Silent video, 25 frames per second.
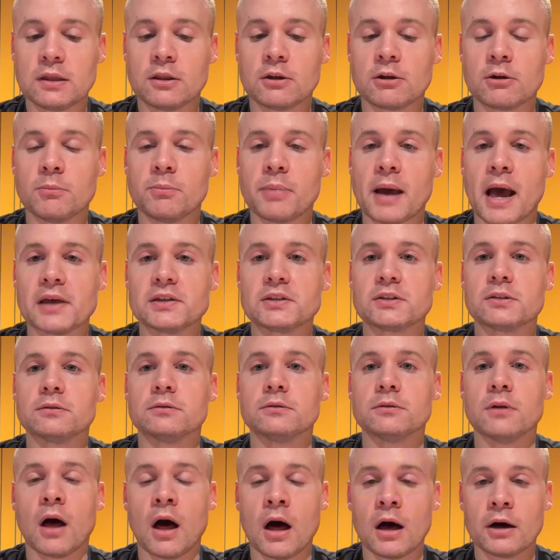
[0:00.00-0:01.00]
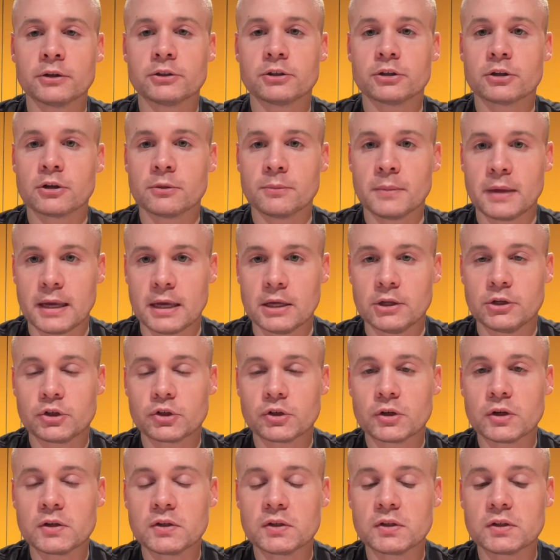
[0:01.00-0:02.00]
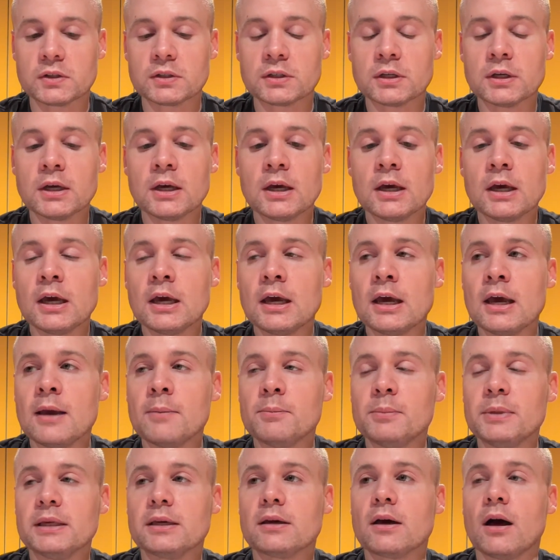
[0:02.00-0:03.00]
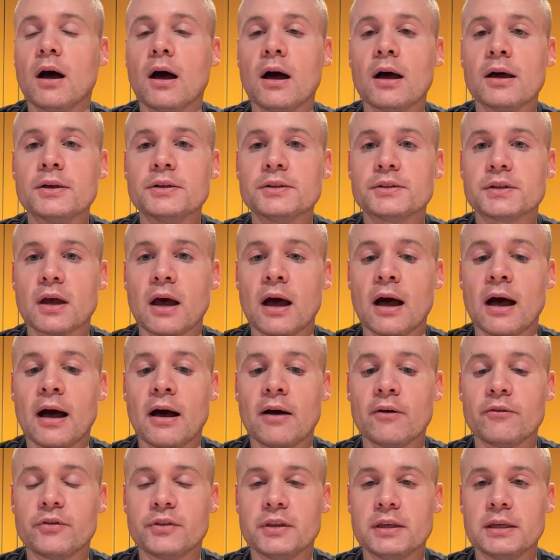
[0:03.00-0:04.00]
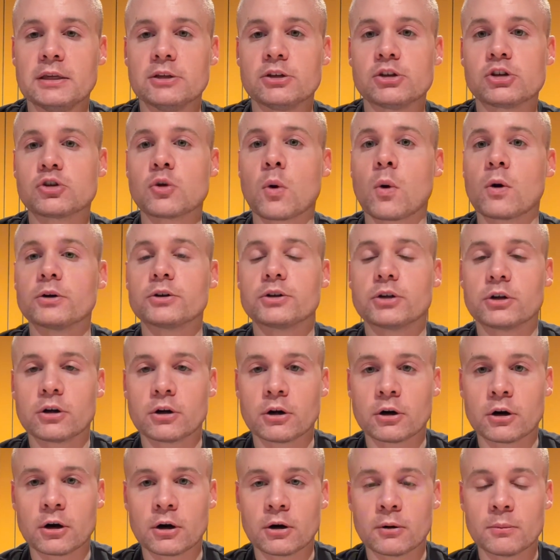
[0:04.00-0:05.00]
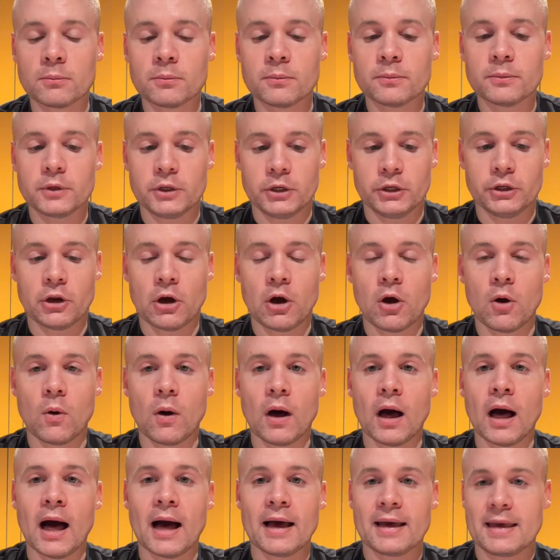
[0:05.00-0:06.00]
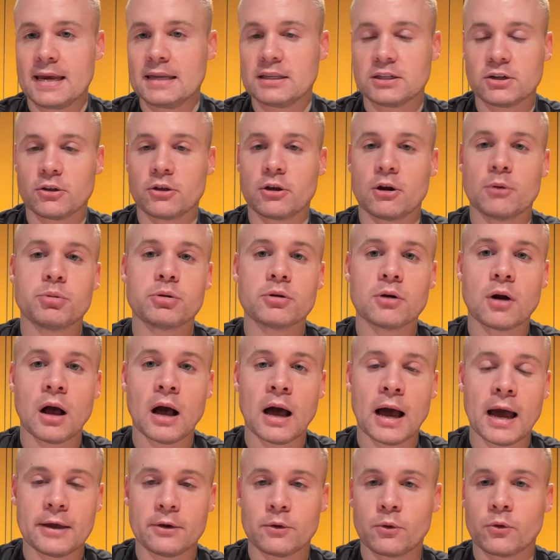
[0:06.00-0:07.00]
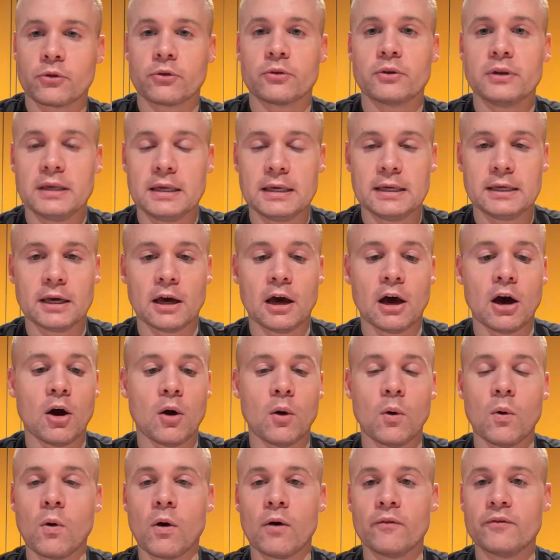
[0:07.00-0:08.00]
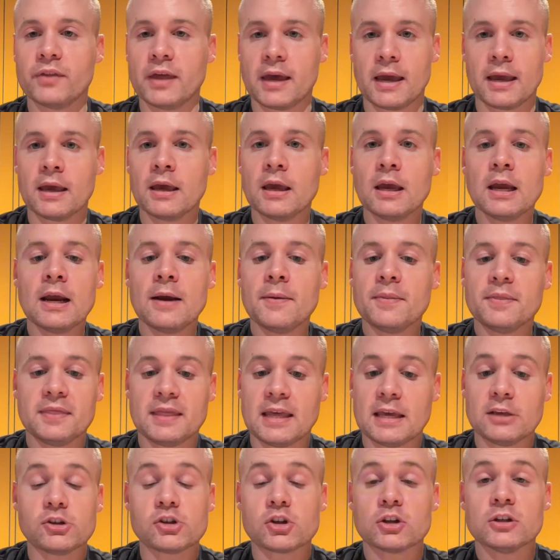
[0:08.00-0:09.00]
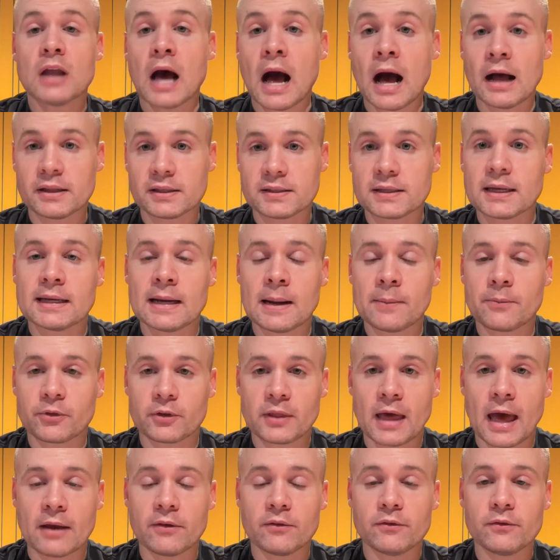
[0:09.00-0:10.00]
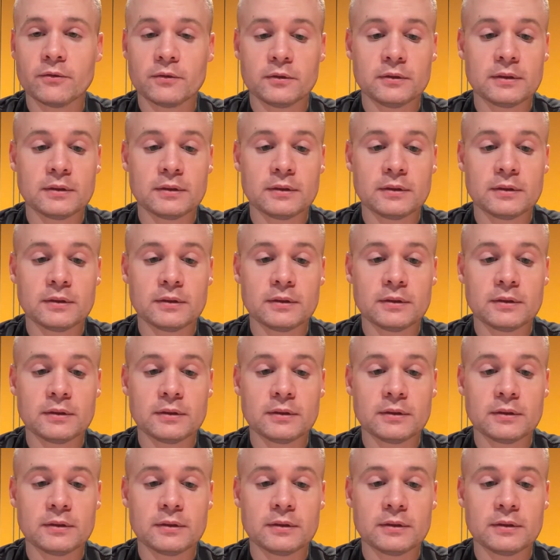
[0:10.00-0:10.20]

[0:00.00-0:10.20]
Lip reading: in their best long-term interest because of the short-term, hit to their pride or their ego, or they should not sign up for that